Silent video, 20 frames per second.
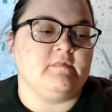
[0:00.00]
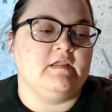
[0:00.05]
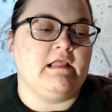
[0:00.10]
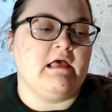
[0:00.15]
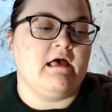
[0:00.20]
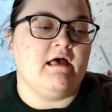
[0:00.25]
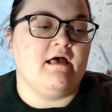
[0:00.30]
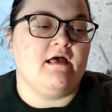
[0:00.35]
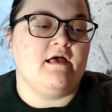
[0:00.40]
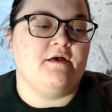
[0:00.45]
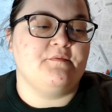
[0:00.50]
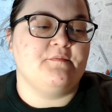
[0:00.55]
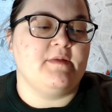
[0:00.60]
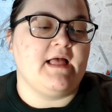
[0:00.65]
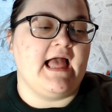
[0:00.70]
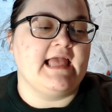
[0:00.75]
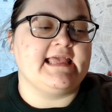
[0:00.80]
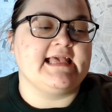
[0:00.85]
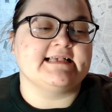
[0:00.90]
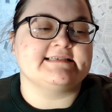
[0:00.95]

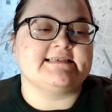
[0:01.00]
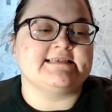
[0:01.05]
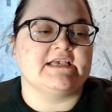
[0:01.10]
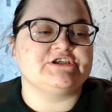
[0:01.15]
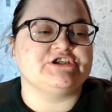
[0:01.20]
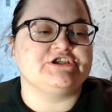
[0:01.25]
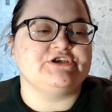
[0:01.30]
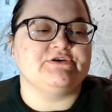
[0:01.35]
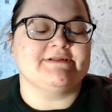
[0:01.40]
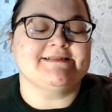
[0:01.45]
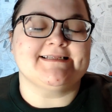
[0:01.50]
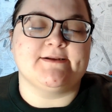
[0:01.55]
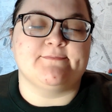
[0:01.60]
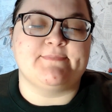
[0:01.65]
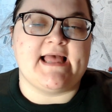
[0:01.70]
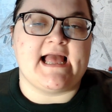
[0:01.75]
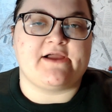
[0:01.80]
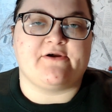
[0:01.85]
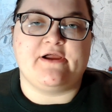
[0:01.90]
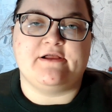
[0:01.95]
I guess I should do a little
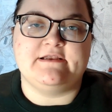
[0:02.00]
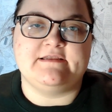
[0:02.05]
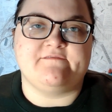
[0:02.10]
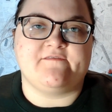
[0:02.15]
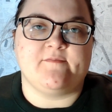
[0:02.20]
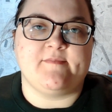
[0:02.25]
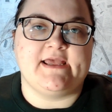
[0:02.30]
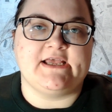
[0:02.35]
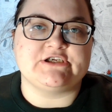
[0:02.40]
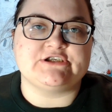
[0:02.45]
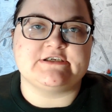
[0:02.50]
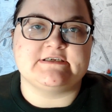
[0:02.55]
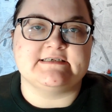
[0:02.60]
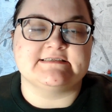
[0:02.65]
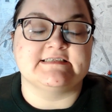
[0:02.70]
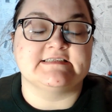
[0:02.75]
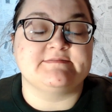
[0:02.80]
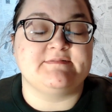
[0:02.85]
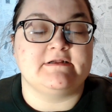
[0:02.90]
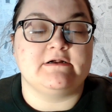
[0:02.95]
background information
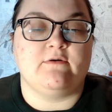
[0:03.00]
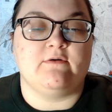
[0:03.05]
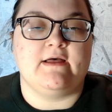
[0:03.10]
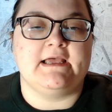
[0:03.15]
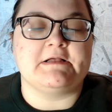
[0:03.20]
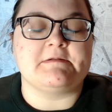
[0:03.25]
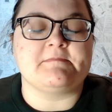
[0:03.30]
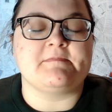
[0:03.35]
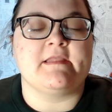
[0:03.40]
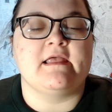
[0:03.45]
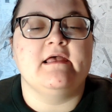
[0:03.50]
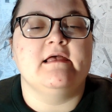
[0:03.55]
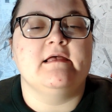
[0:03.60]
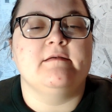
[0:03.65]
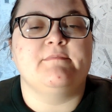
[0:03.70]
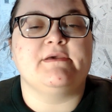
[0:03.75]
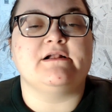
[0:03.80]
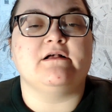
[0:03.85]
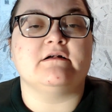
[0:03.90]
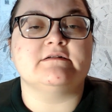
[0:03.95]
because it's been a while,
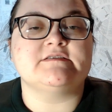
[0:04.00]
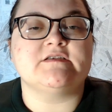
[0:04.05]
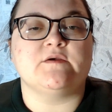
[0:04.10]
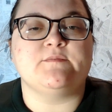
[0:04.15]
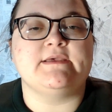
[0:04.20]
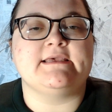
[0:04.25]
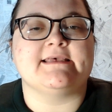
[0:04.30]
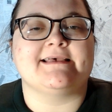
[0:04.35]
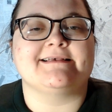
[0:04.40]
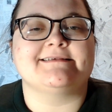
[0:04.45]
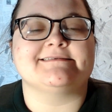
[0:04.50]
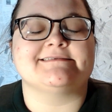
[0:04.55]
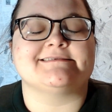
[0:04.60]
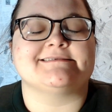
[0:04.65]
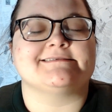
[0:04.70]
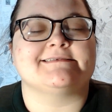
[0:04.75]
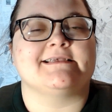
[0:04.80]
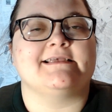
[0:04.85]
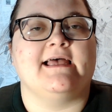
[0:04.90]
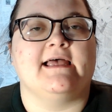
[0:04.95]
but also
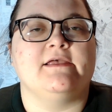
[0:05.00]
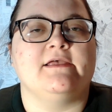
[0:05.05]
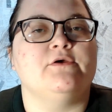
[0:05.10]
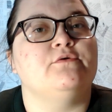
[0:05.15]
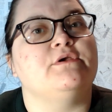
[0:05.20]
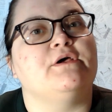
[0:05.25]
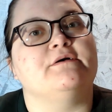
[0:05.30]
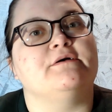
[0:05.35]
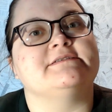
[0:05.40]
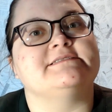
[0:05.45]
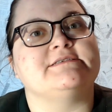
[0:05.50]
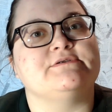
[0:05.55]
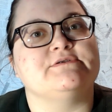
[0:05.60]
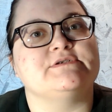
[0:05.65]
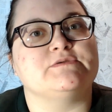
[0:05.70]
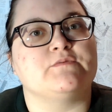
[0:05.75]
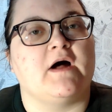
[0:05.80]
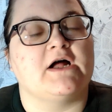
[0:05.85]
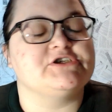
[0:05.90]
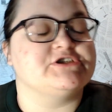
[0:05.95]
because who knows
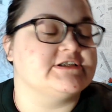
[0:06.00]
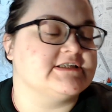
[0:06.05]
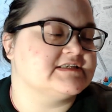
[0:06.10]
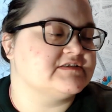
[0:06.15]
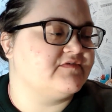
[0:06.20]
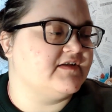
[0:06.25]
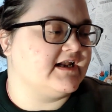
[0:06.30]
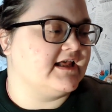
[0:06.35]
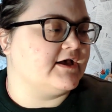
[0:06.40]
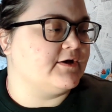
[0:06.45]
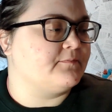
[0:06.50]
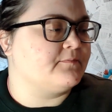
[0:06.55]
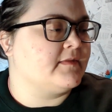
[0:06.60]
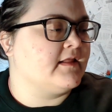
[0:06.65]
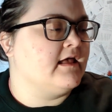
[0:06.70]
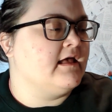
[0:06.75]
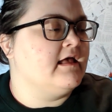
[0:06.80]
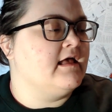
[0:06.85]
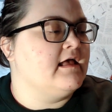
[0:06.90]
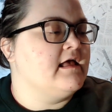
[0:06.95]
who's watching this video.
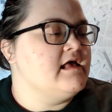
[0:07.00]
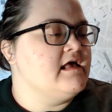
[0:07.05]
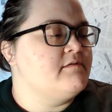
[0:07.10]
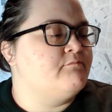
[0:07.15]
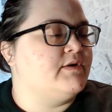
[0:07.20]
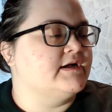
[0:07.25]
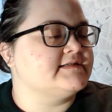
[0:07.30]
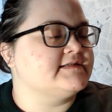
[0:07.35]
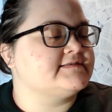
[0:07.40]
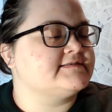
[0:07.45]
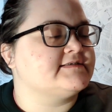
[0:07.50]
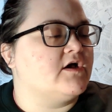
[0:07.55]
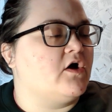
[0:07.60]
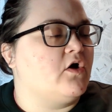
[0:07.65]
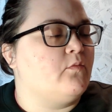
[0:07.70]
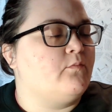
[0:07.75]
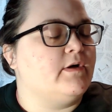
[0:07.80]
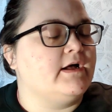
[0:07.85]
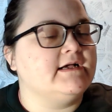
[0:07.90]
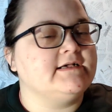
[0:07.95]
But
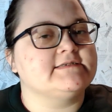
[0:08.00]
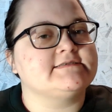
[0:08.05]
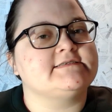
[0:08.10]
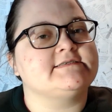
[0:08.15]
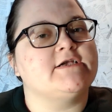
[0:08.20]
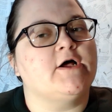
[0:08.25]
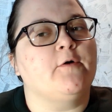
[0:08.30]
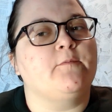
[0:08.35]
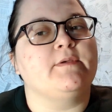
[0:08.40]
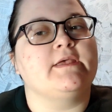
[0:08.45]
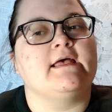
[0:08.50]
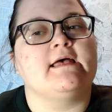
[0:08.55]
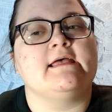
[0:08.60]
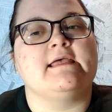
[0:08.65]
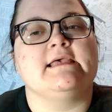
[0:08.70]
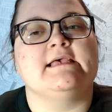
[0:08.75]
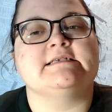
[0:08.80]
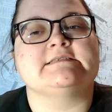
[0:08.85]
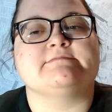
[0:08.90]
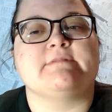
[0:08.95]
so,
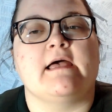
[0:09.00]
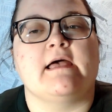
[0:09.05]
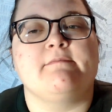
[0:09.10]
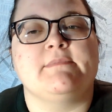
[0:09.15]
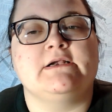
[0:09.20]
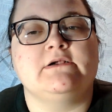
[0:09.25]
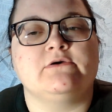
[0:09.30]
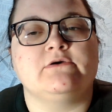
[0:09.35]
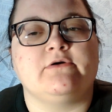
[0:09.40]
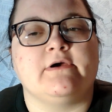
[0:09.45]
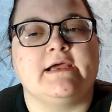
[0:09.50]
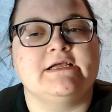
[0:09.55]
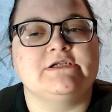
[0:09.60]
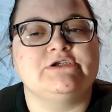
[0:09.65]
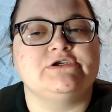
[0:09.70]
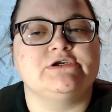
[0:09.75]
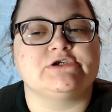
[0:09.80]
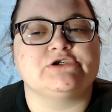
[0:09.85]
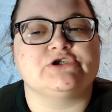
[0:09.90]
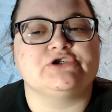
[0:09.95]
Bugztopia is my middle grade
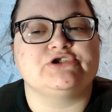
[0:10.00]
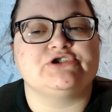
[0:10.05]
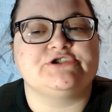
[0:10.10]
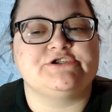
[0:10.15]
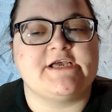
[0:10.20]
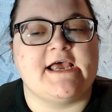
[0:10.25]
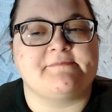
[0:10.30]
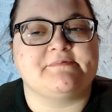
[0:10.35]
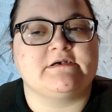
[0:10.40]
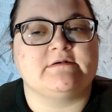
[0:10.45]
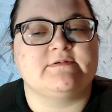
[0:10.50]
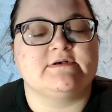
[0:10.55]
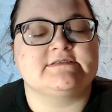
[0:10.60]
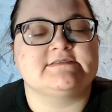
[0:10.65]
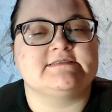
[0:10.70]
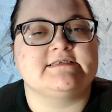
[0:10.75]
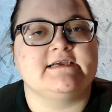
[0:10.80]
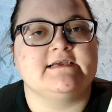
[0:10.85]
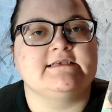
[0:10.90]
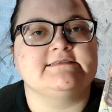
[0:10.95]
children's chapter book
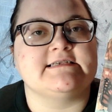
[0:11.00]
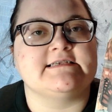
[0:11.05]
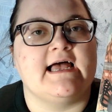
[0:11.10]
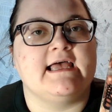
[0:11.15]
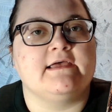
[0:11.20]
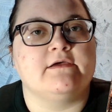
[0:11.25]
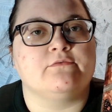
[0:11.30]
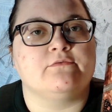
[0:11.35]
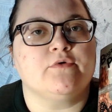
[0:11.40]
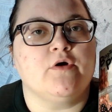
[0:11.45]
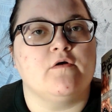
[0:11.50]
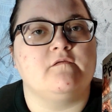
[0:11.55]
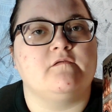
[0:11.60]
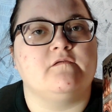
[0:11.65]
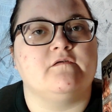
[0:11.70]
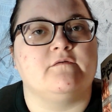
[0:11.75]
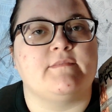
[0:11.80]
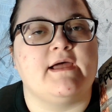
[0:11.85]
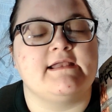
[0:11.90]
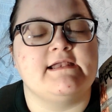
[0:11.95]
series I wrote
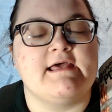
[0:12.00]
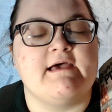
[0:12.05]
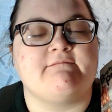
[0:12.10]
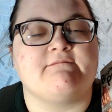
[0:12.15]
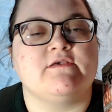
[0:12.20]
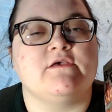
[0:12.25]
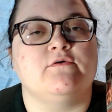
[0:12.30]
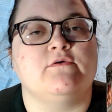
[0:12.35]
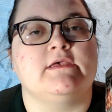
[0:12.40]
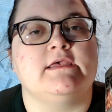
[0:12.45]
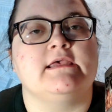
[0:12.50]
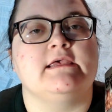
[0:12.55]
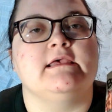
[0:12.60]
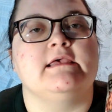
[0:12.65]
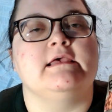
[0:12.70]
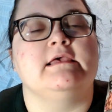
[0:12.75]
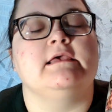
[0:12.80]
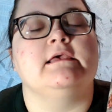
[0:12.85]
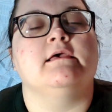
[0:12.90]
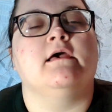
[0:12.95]
for my nephew.
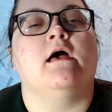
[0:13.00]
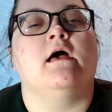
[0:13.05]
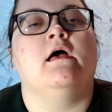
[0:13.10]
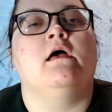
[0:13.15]
He